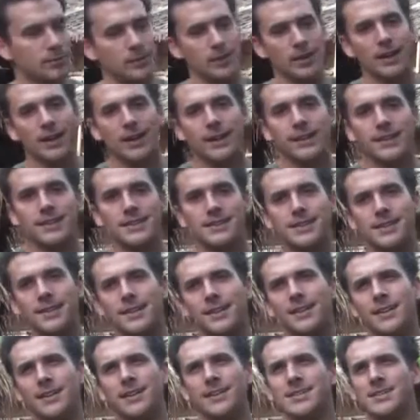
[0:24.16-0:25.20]
behind us
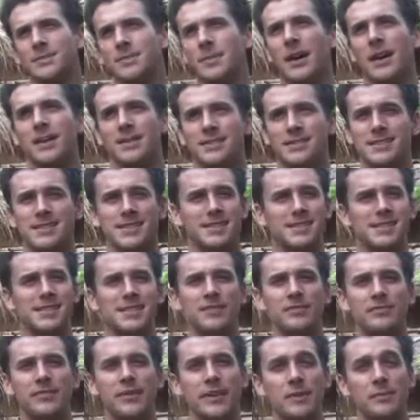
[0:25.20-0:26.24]
here. It's about
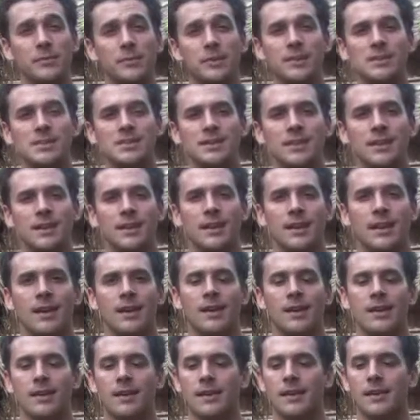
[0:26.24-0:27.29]
60 families.
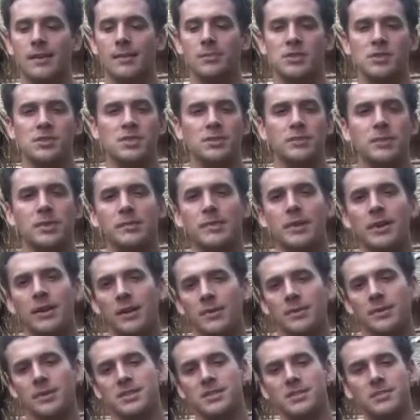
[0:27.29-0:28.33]
Used to be
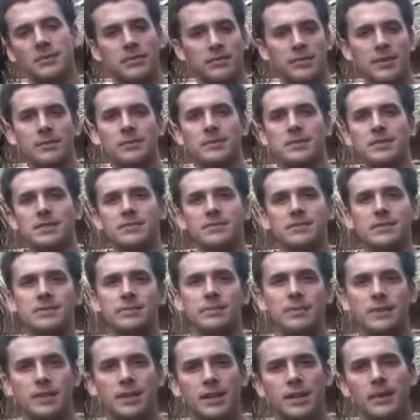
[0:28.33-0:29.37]
bigger, but some of the families have
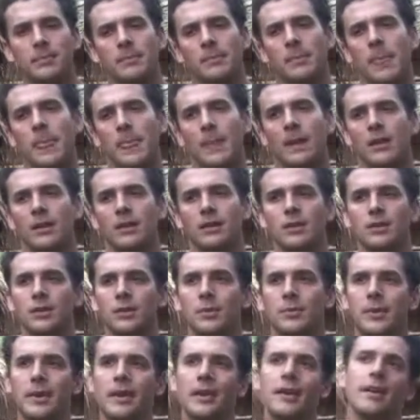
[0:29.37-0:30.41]
split up a
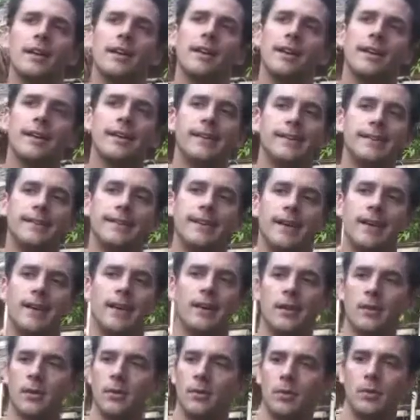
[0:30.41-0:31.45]
little bit. And
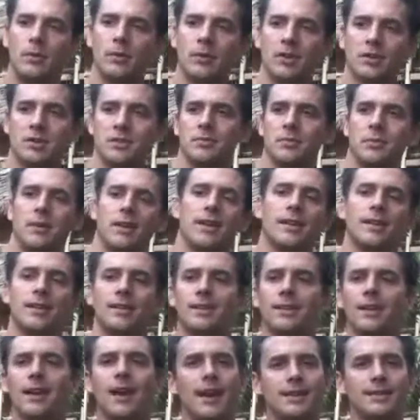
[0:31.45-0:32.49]
we worked with
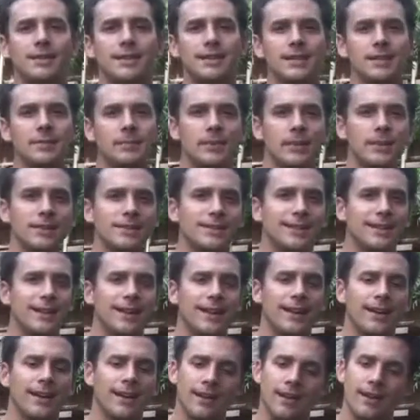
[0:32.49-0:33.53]
ITDP
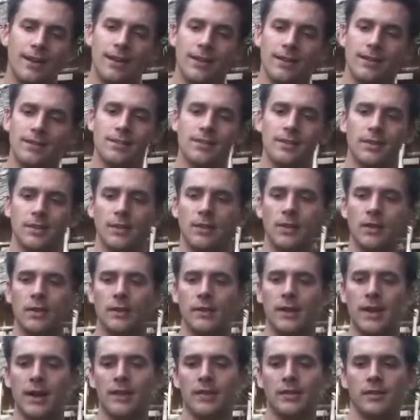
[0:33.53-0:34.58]
today to go
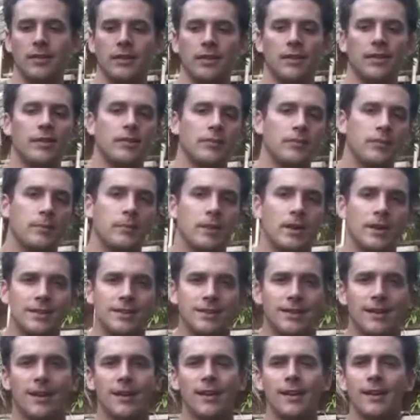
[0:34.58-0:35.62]
around from hut
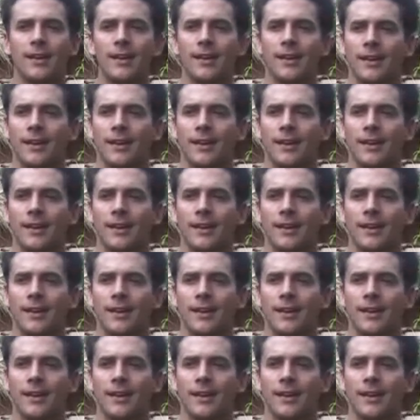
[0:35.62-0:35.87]
to hut,